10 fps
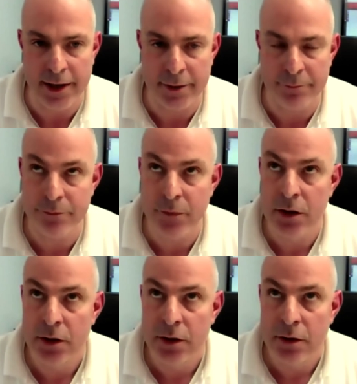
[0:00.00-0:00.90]

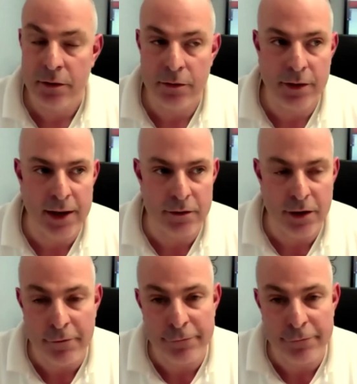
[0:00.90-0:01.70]
that